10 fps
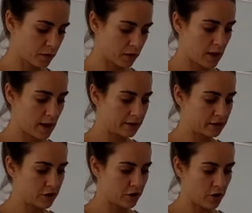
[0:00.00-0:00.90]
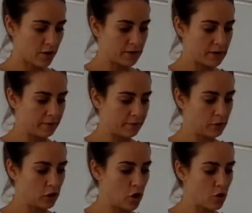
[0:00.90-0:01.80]
Okay, so I am
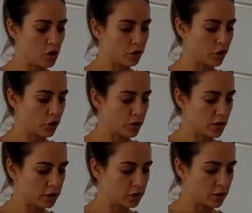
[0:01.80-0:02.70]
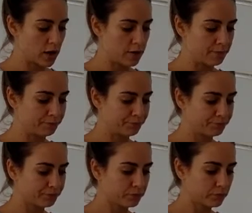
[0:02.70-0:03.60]
low on coconut sugar.
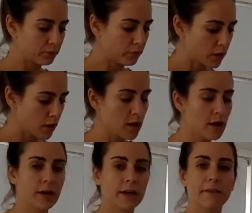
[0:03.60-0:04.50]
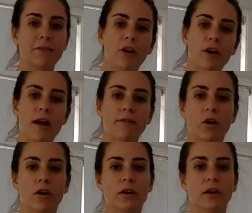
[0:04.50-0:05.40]
If you don't have
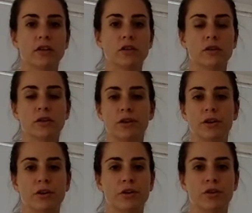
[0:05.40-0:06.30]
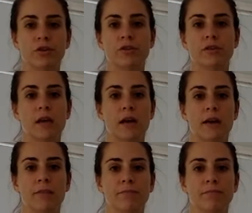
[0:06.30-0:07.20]
coconut sugar, you can use
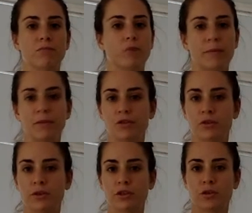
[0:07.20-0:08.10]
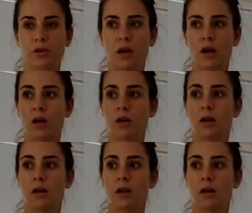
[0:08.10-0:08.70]
Rapadura sugar.